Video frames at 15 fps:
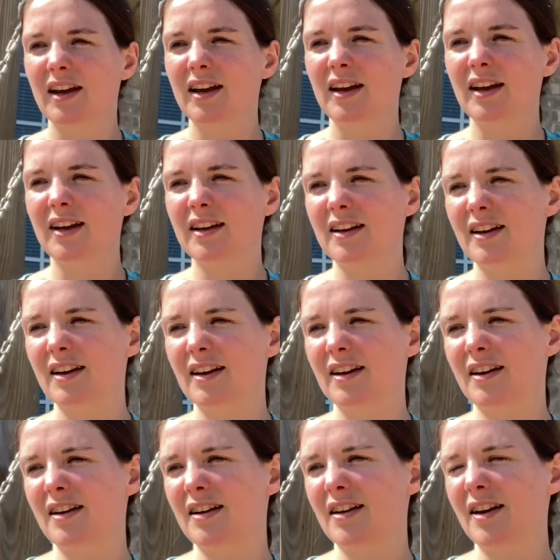And
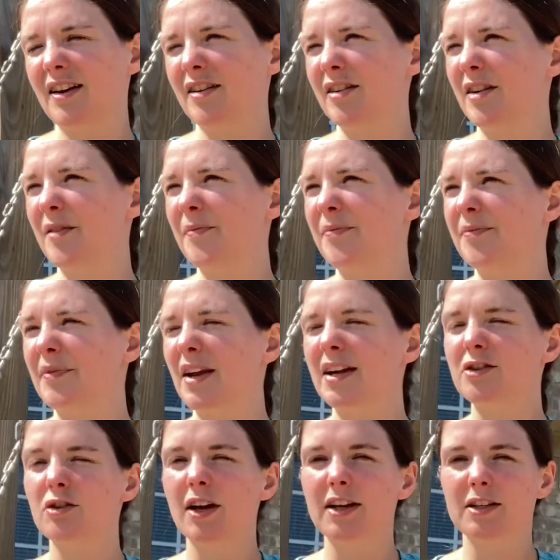I don't know, I
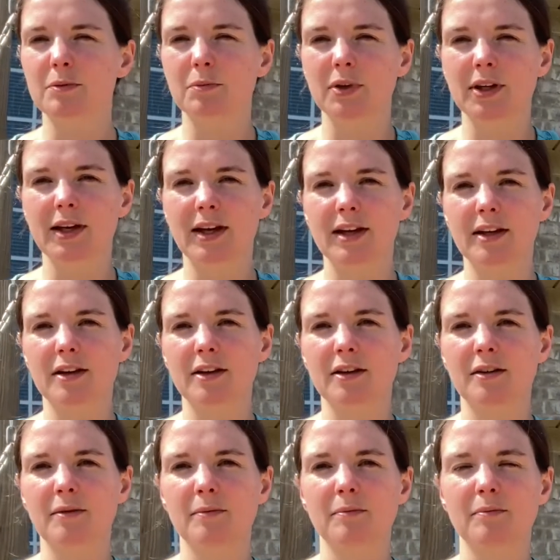try to blend
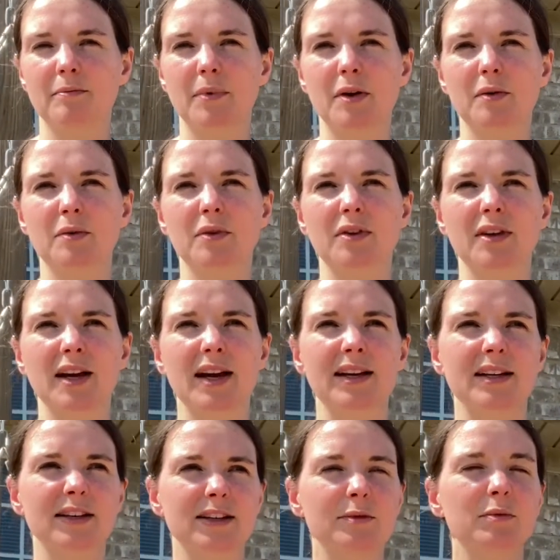both
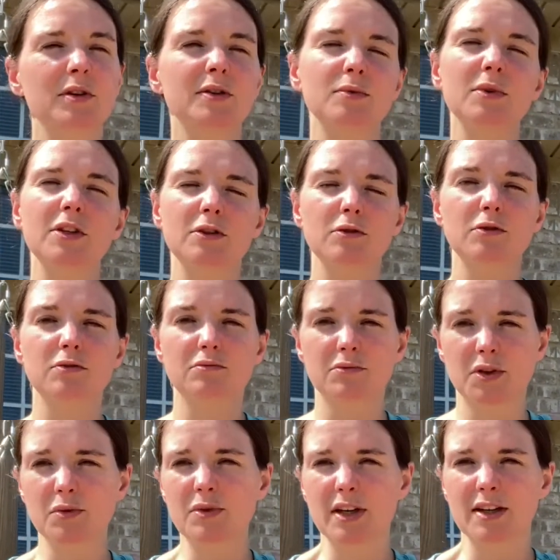ideas because we do
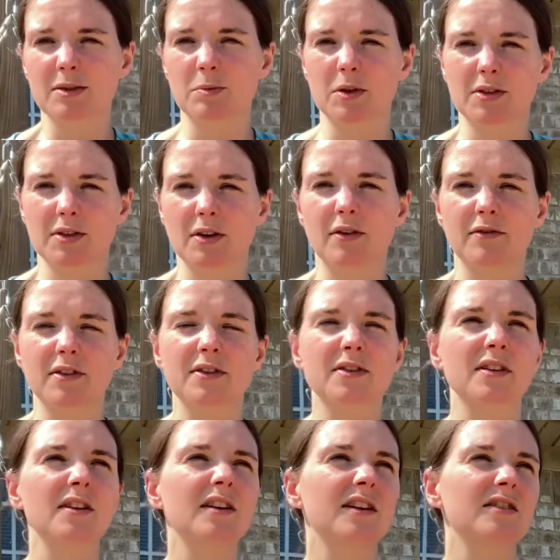textbooks,
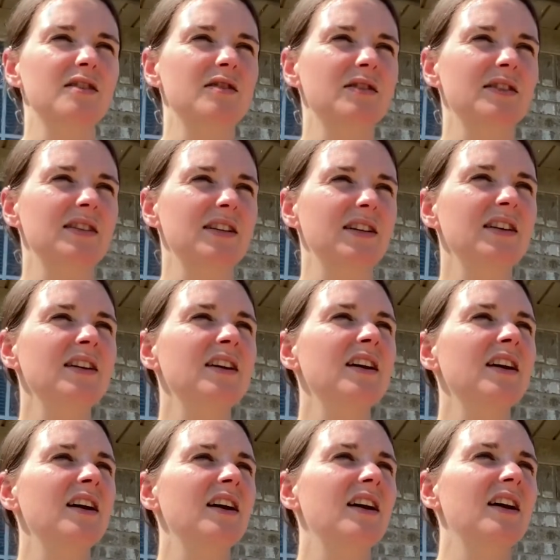obviously, as you can see,
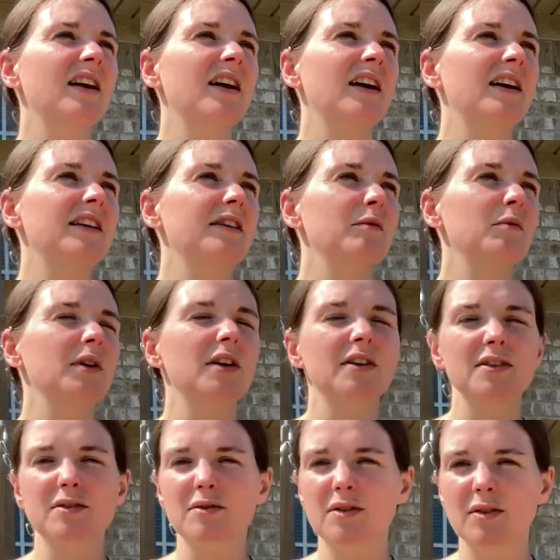and then we
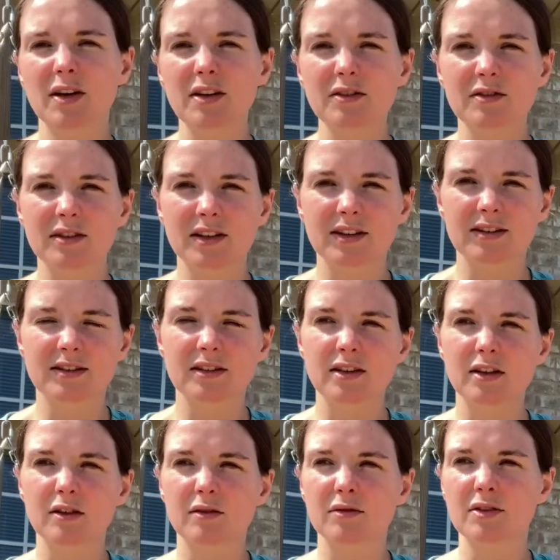also do other things too.